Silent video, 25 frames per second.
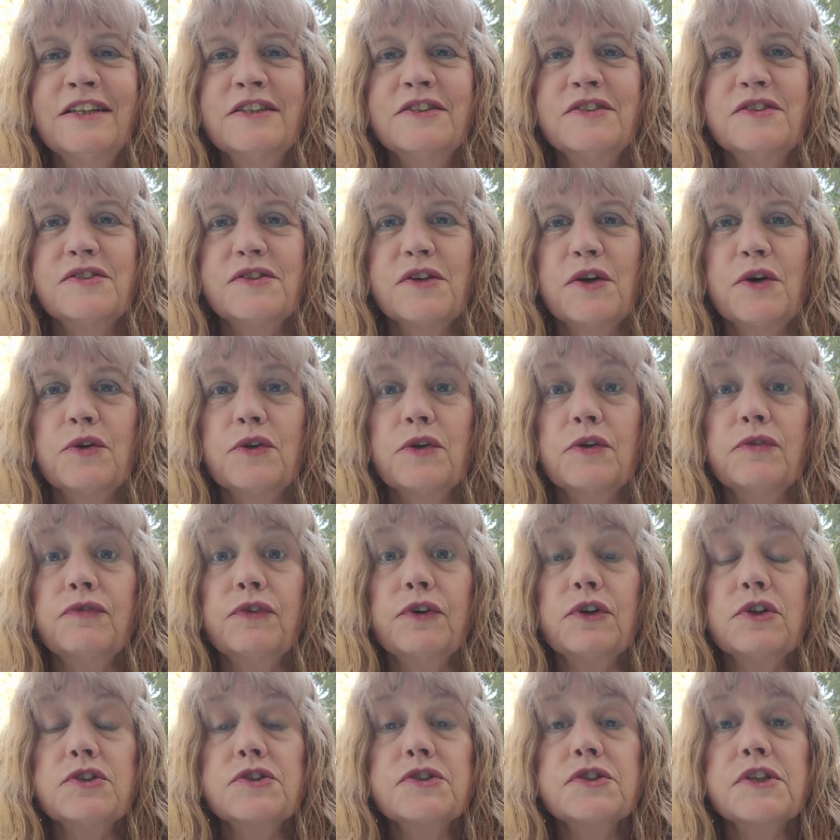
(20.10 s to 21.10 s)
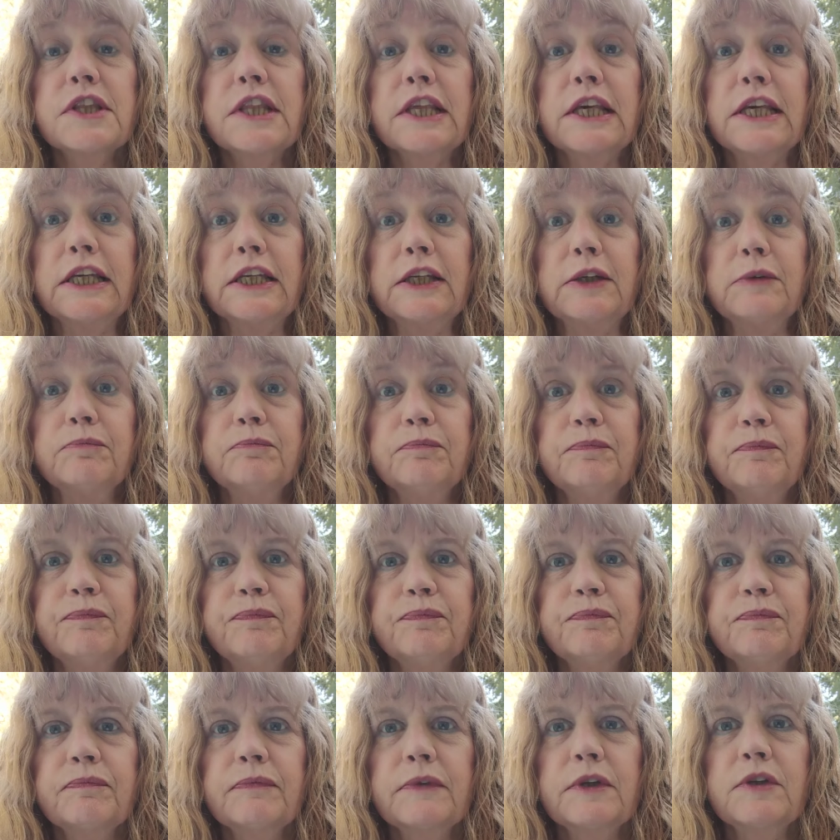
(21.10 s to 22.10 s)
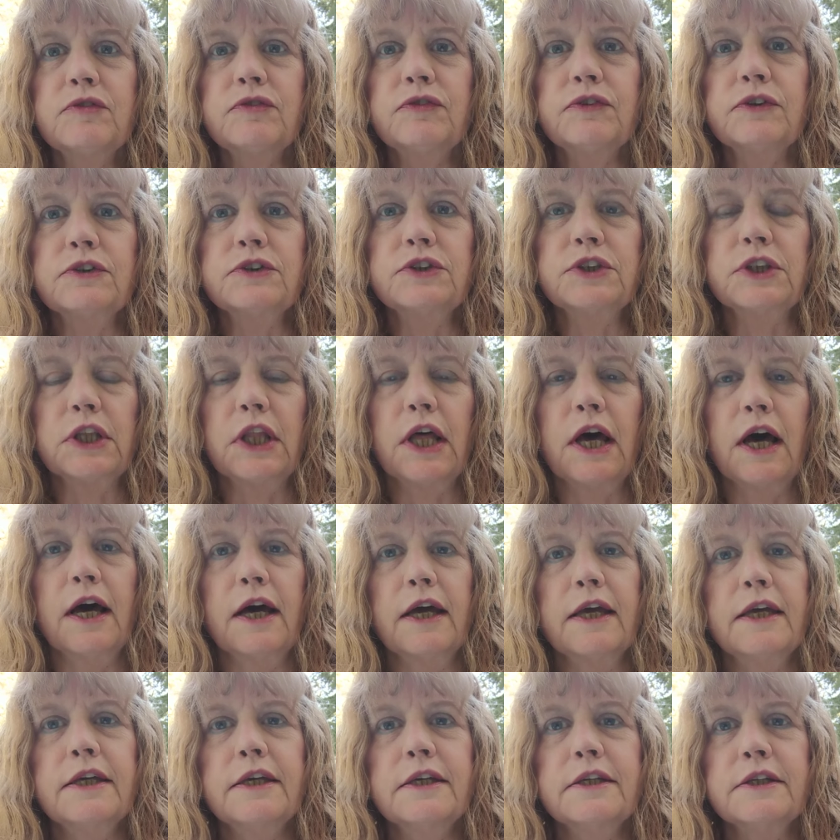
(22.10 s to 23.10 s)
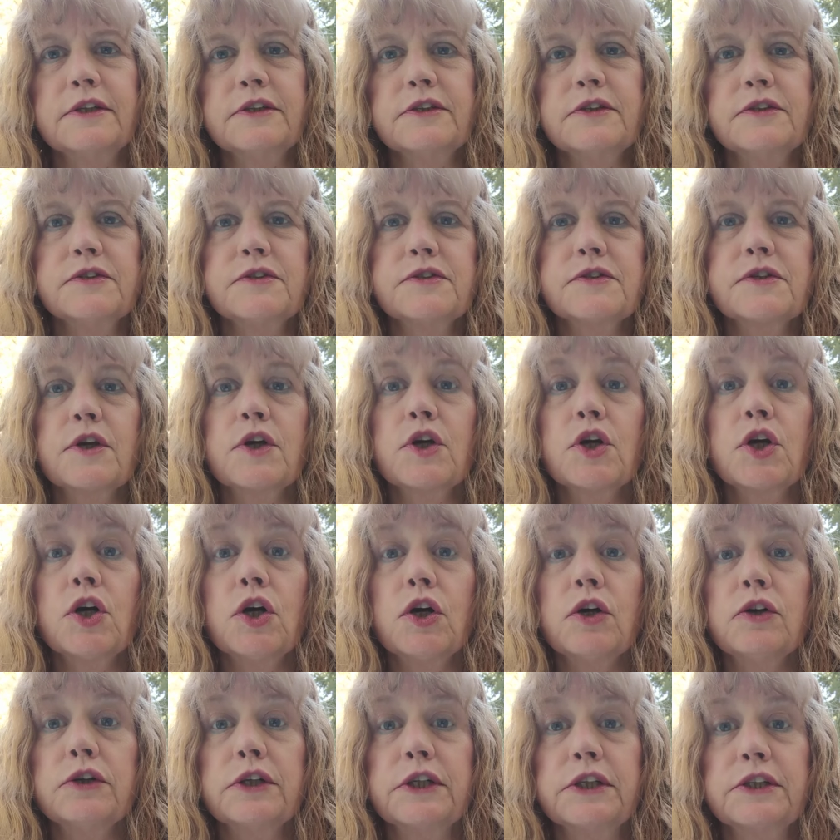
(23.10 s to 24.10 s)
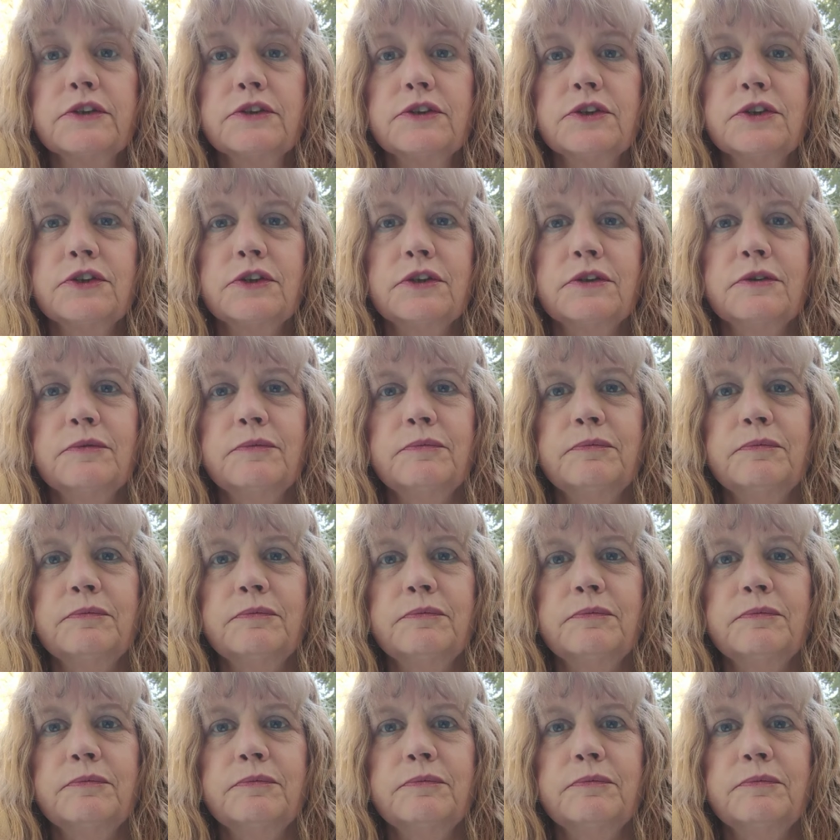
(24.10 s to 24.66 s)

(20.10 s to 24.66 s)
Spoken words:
So, the first theme for July is courage.